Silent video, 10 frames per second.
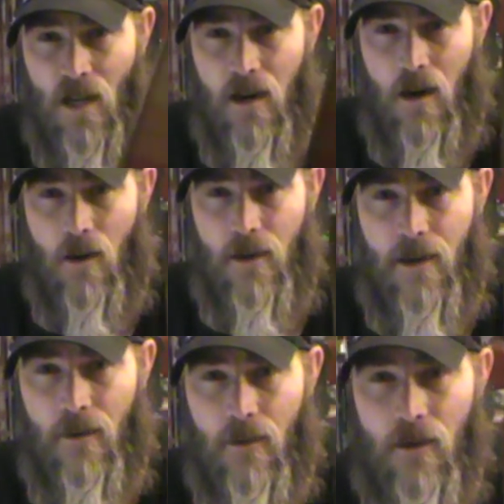card
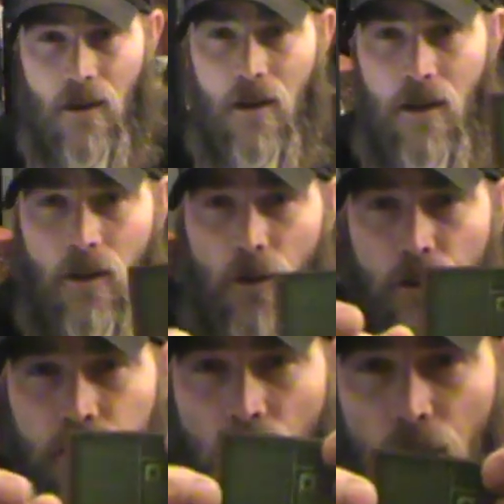here,
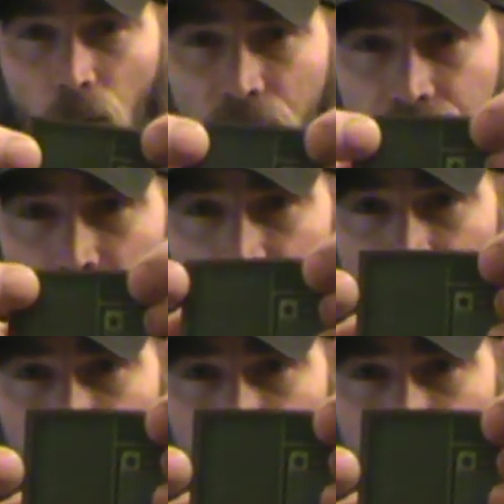you'll notice there's